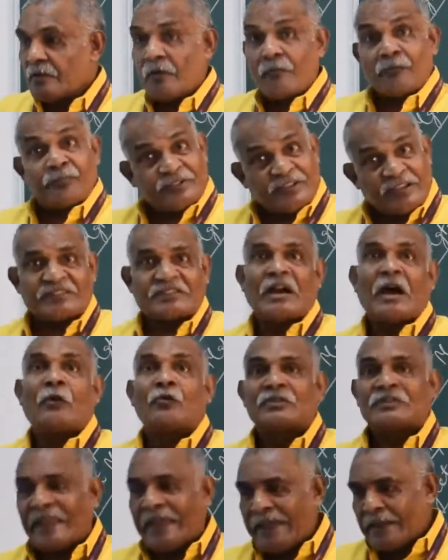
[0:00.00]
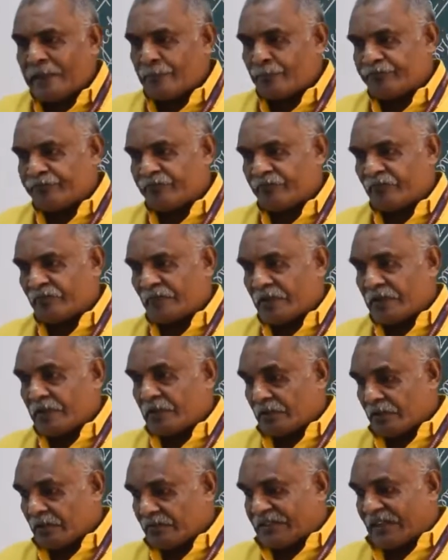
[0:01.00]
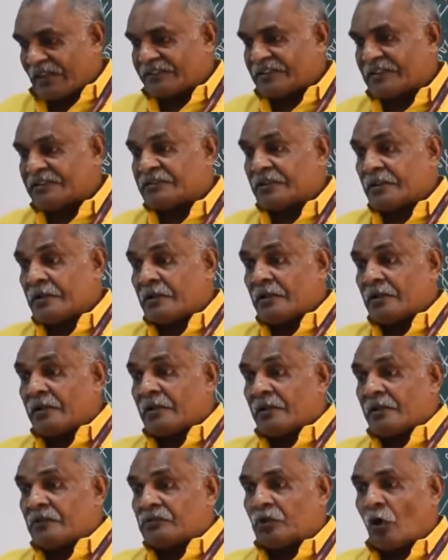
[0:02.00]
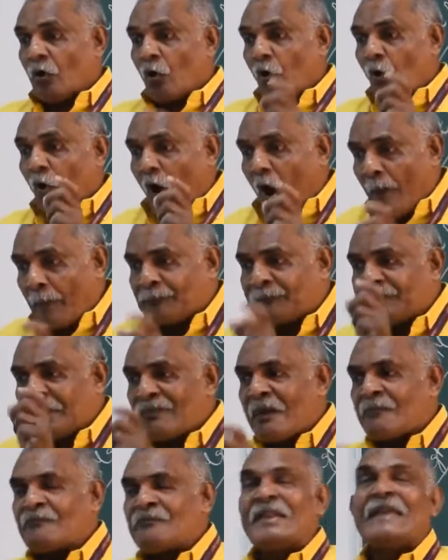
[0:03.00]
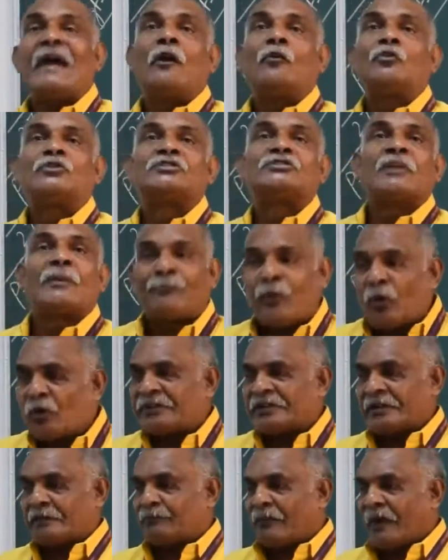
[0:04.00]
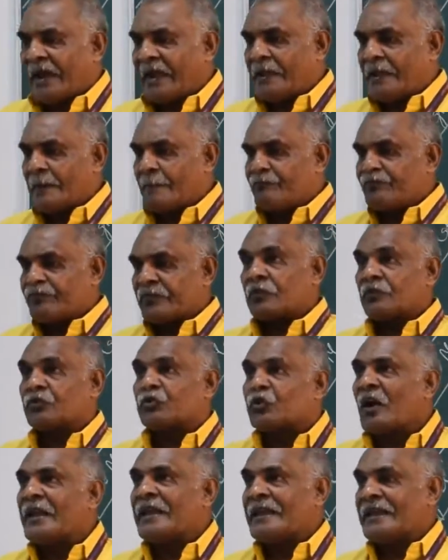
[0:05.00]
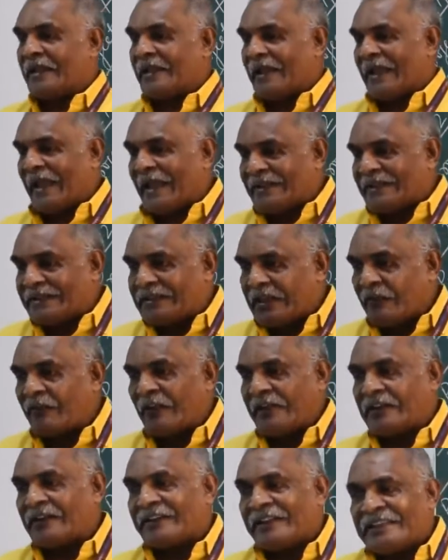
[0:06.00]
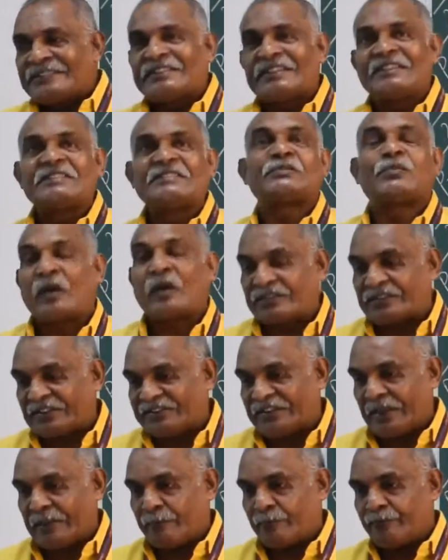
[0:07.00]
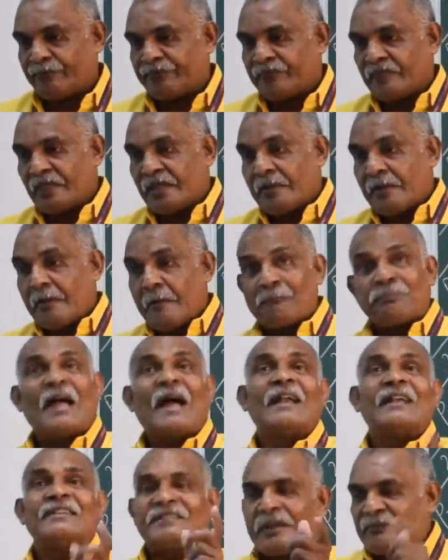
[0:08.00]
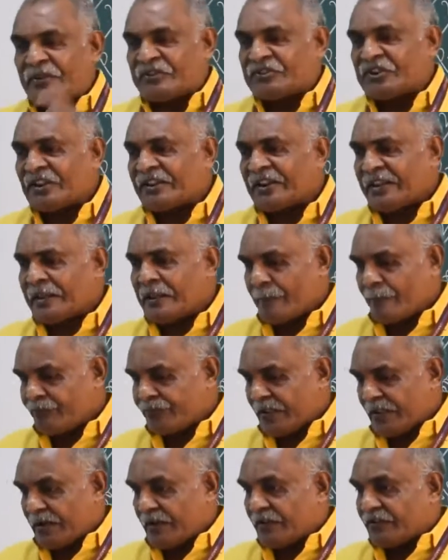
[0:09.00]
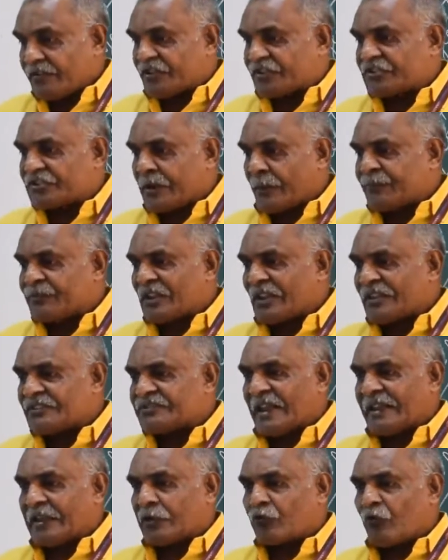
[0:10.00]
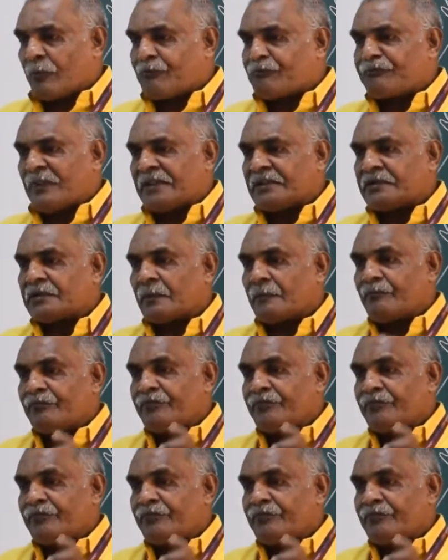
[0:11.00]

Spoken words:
Project outlay, that is the optimum layout supported by drawing and giving reasons for the same. Plant and machinery, descriptions and equipment